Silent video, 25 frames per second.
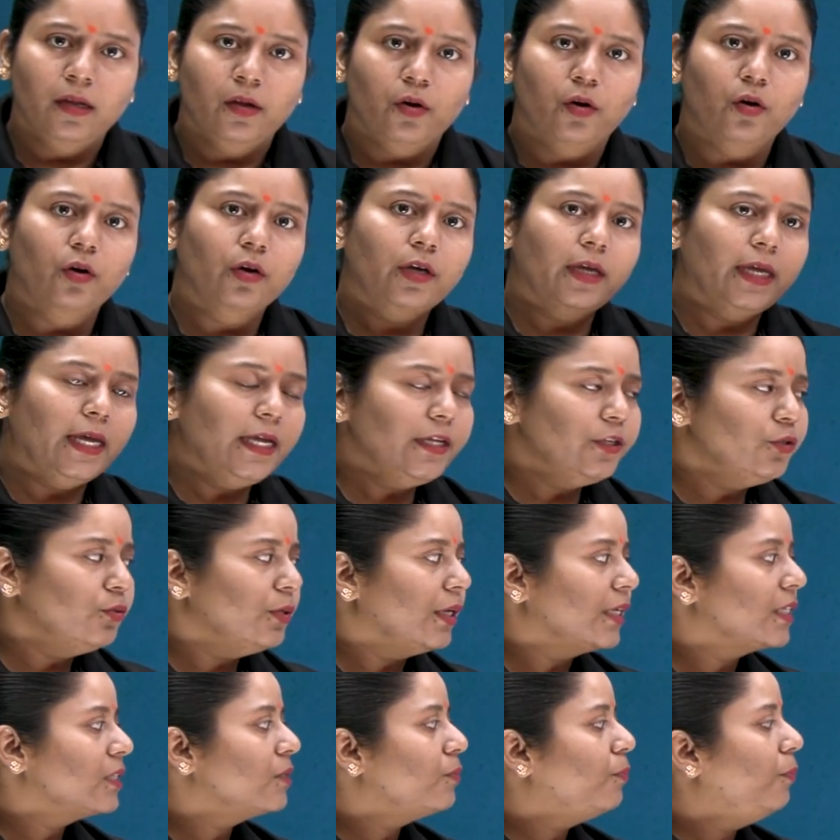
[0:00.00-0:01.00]
Okay, to
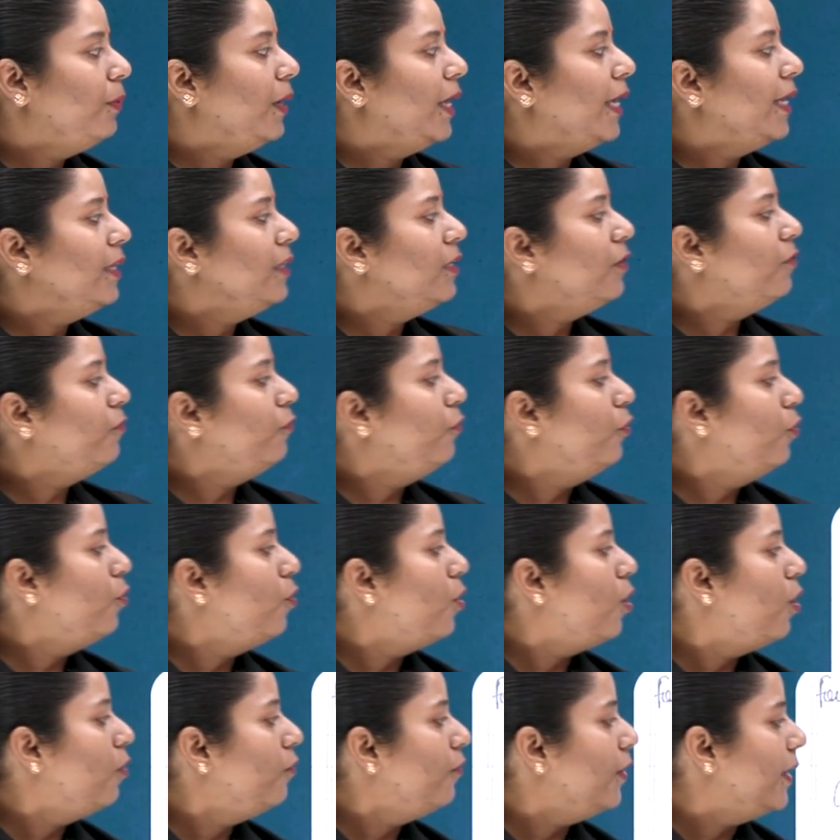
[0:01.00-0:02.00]
explain the
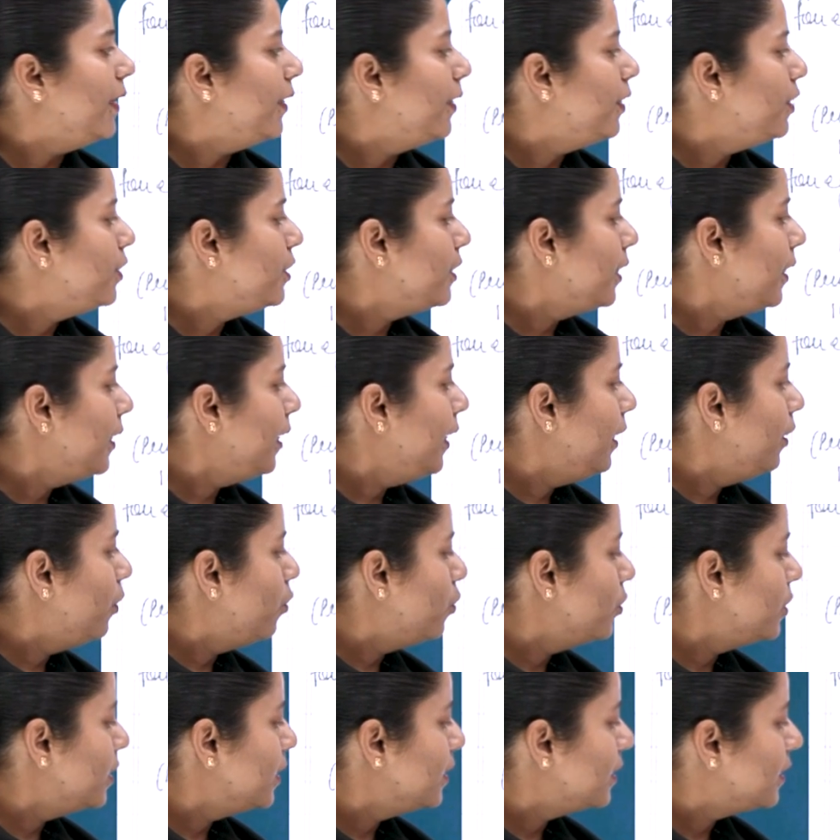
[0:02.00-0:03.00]
flow of energy in
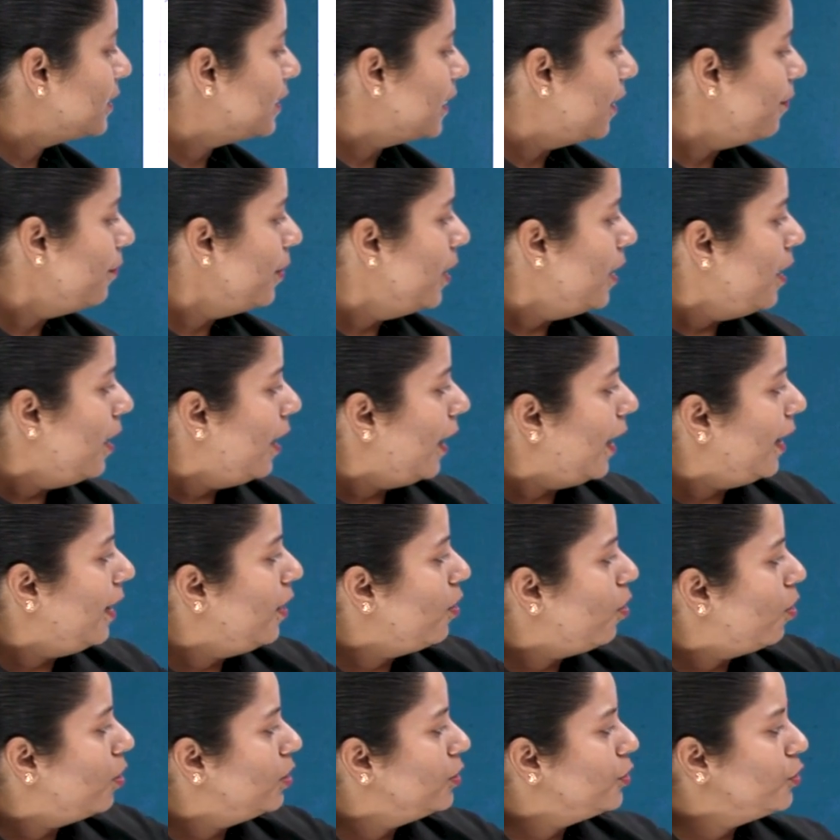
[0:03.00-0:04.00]
ecosystem and
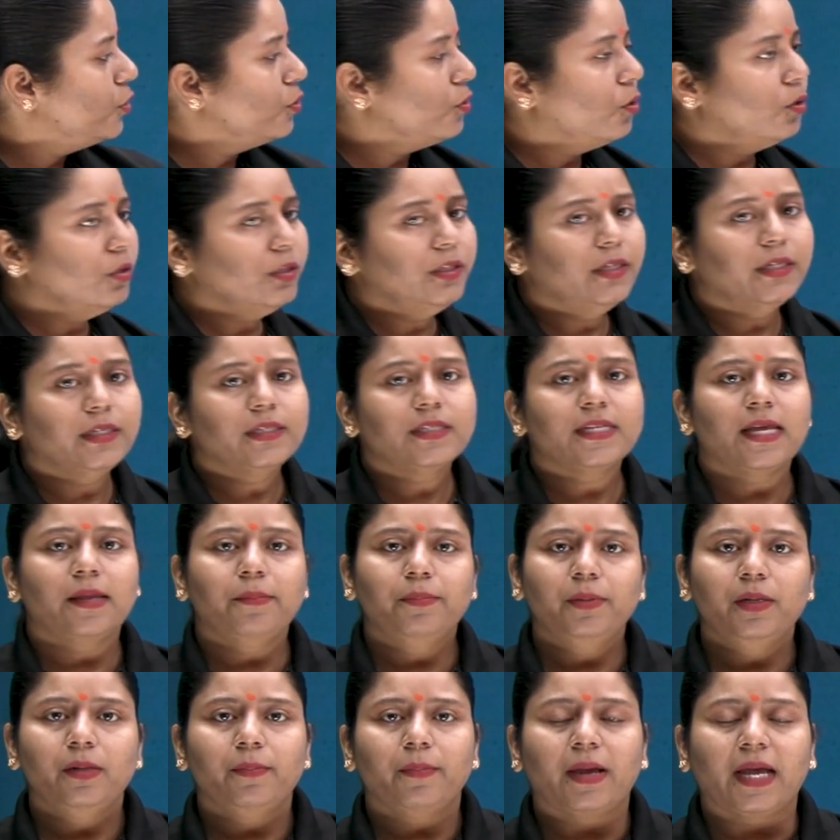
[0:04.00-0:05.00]
also the
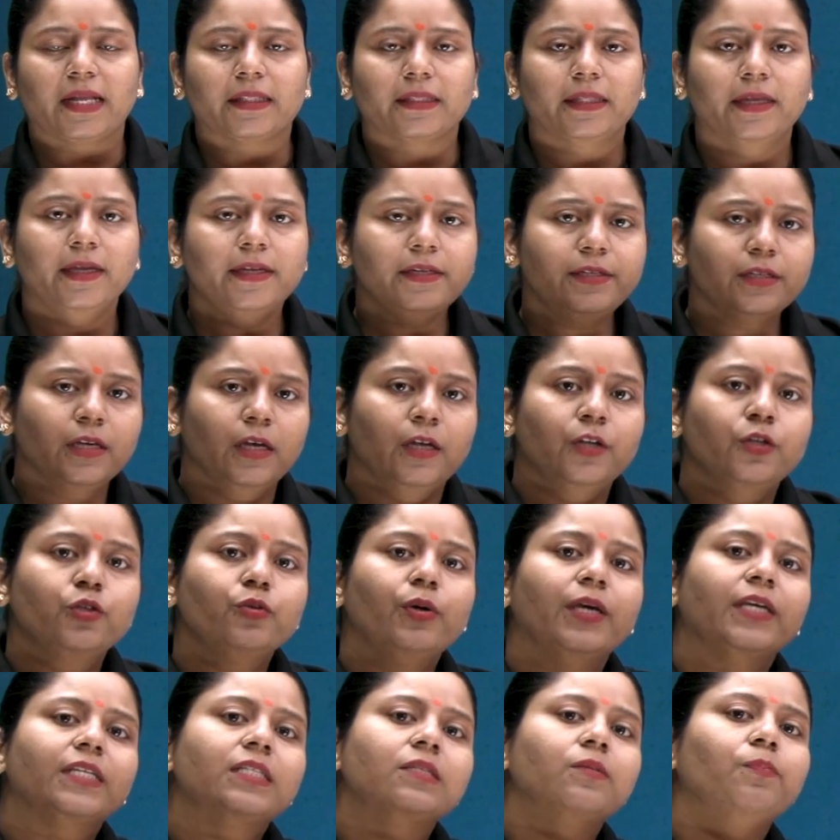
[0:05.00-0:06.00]
table method to
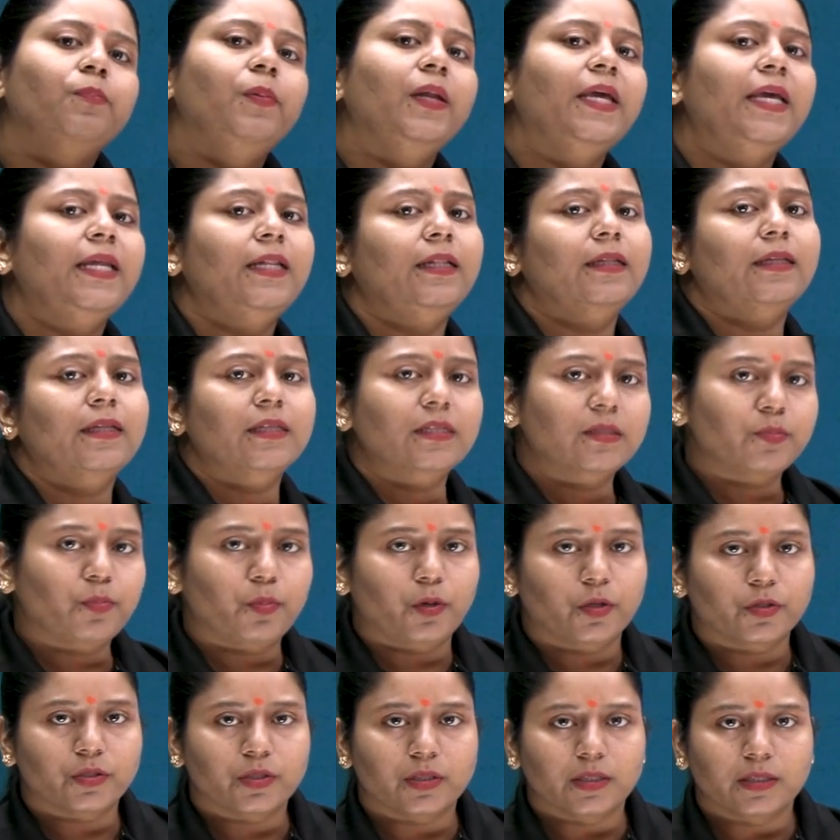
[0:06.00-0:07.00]
explain this
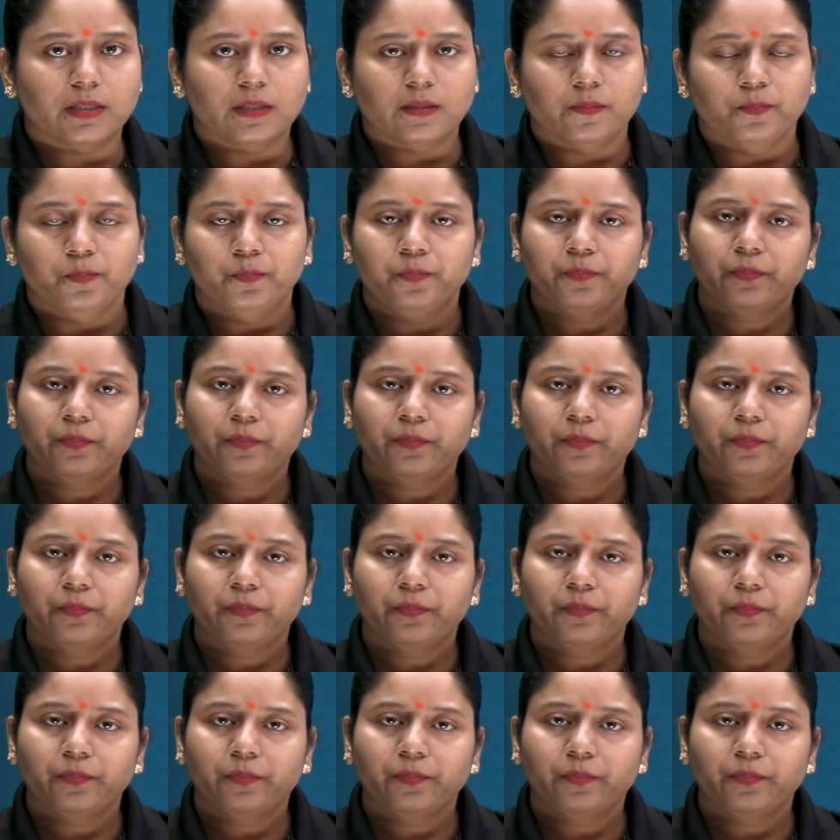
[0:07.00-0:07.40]
process.